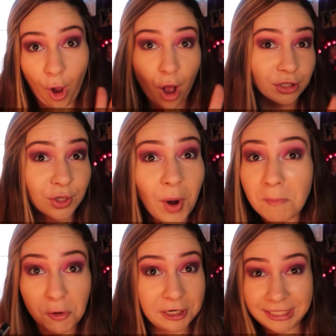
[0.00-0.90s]
Also,
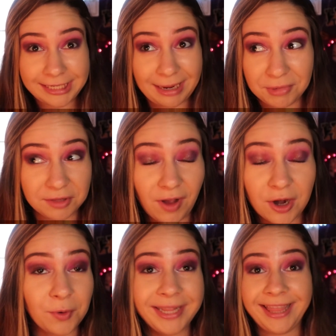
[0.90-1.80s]
I'm going to see Demi
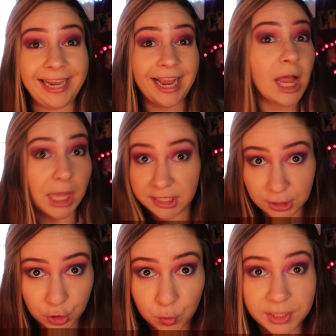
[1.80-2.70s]
Lovato in like less
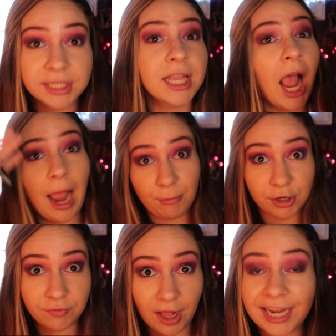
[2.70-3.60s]
than 2 weeks. I'm
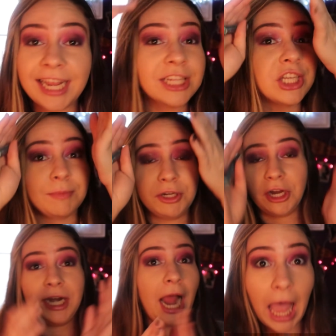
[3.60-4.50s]
gonna vlog it. It's gonna be
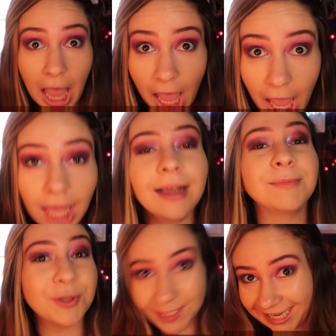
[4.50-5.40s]
great.
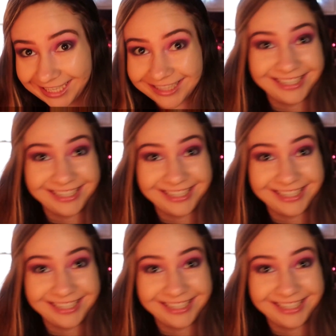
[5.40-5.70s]
I'm so excited.